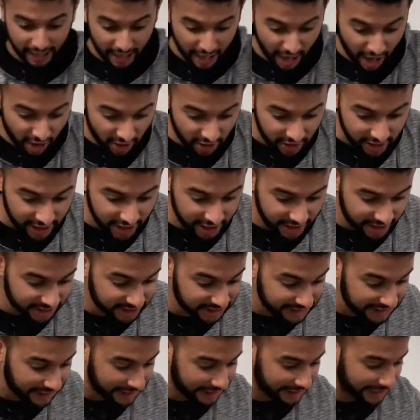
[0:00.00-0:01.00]
area
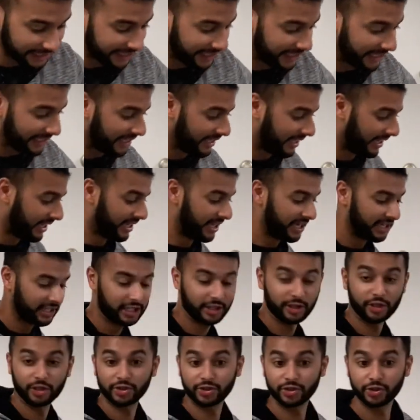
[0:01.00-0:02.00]
is clean,
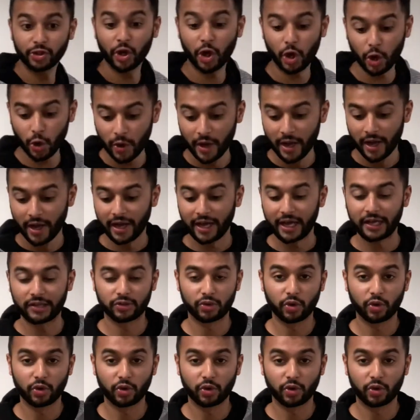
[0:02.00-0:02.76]
that there's no uh,